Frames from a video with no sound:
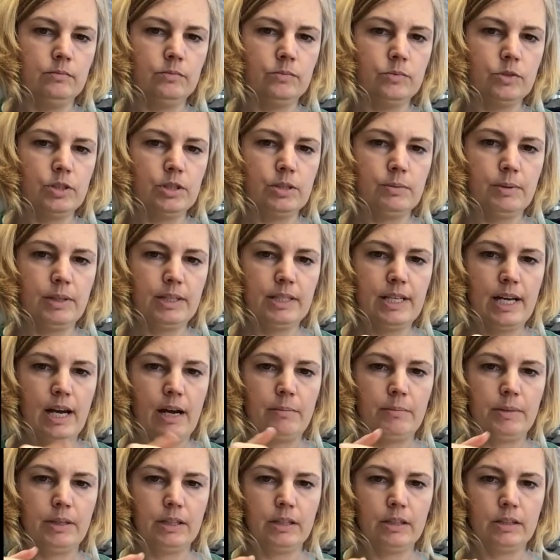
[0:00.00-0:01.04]
Just by
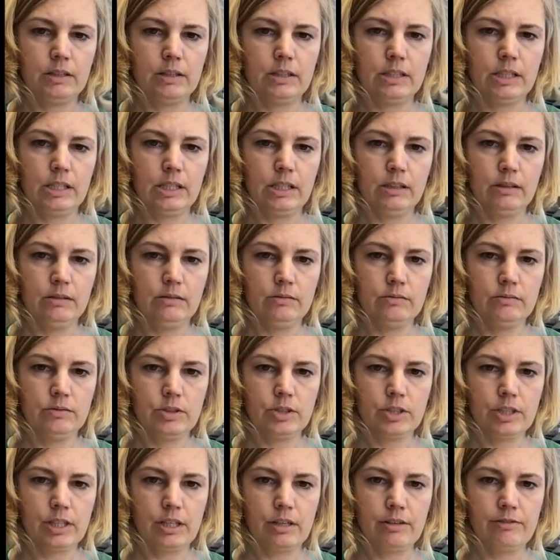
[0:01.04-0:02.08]
tapping it, see?
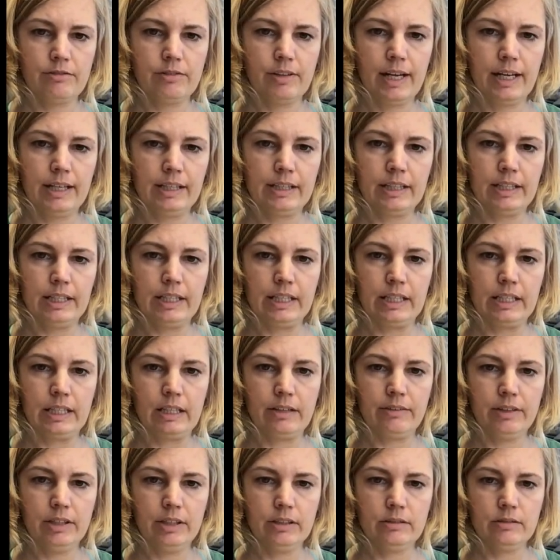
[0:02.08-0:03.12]
Just kind of flatten the end
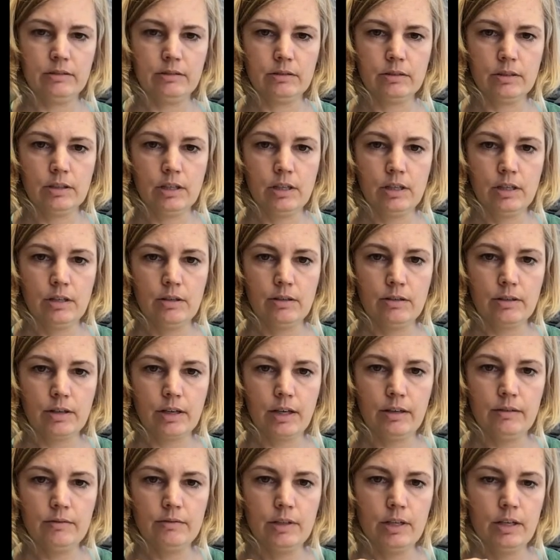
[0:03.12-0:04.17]
of it.
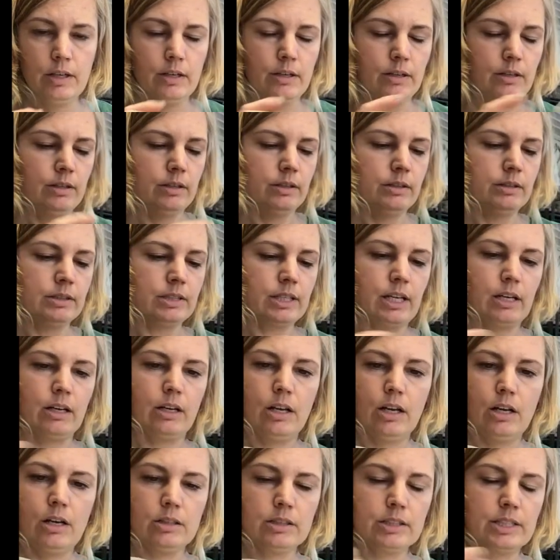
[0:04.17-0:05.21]
Okay, got a
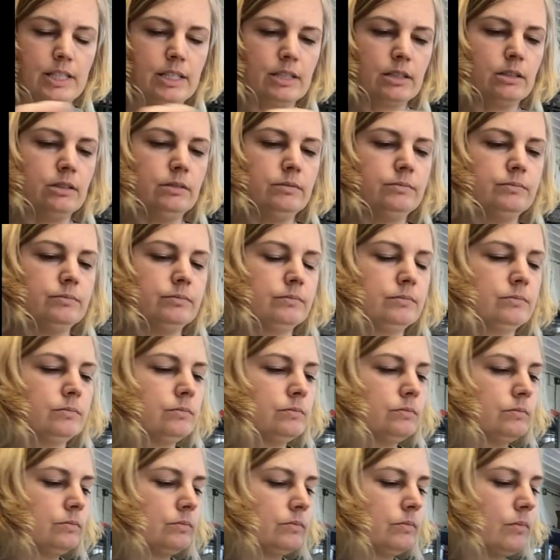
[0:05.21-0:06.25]
long tentacle,
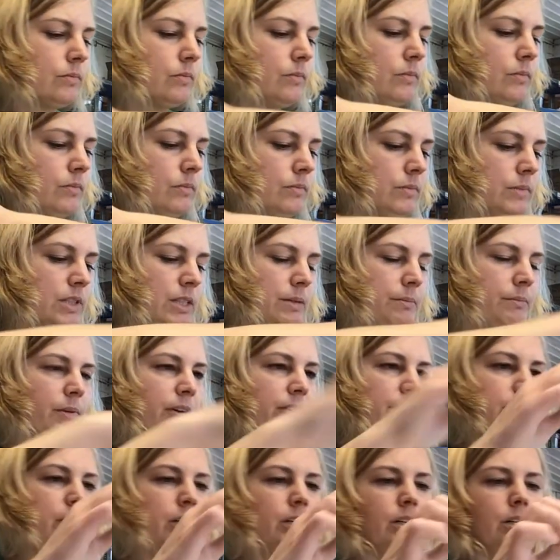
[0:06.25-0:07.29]
dip my
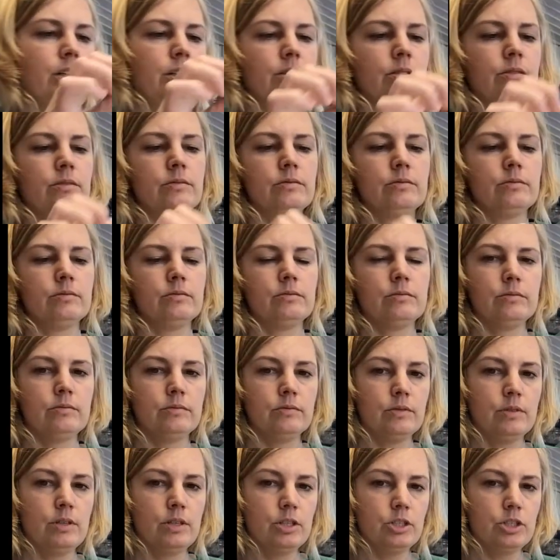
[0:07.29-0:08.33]
finger,
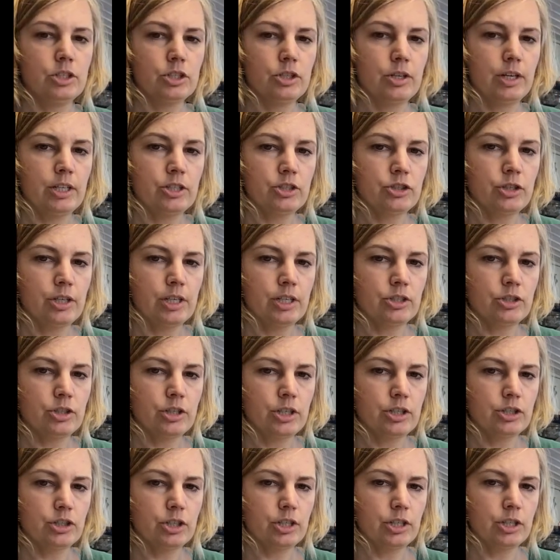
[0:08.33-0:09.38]
scratch, scratch,
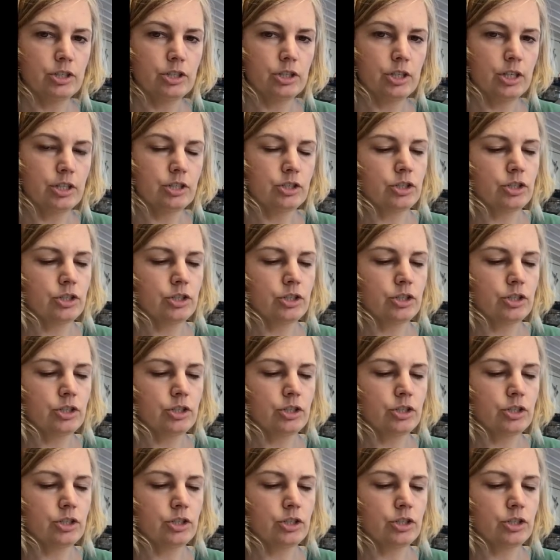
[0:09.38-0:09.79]
scratch, scratch, scratch,